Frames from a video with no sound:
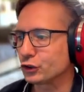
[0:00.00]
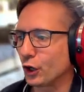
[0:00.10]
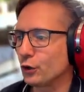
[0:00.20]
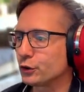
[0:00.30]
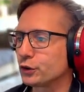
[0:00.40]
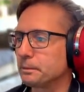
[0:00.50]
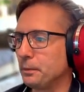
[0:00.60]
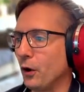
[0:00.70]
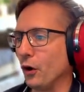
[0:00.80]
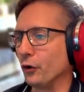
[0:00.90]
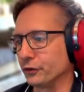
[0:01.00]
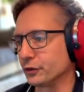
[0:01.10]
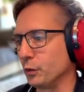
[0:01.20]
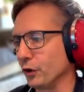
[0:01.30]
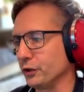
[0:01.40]
spot on
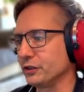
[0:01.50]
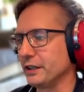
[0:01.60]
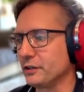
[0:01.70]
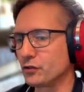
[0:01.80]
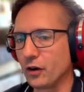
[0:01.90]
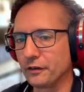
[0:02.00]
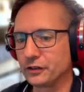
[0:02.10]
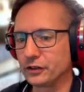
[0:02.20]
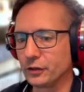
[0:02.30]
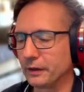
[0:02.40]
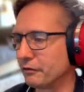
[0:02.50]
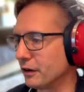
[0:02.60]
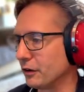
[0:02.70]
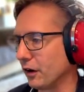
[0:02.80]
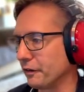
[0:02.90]
to what you see the drivers do in
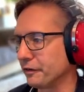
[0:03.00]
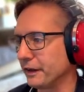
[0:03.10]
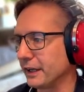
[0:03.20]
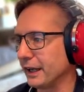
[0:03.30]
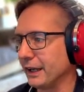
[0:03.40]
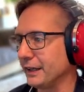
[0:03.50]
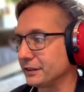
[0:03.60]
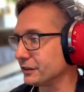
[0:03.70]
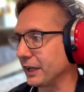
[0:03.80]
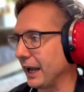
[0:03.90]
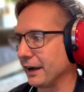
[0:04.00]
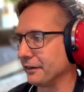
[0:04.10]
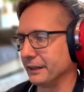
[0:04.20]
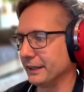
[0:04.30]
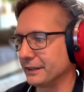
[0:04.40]
real life. It's
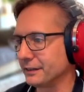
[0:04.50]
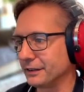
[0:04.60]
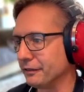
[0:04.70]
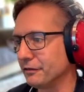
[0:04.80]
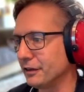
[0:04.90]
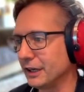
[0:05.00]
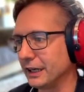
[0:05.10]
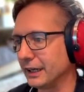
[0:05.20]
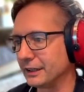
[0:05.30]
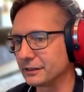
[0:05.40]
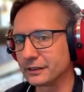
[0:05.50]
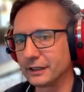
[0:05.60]
scary. It really is.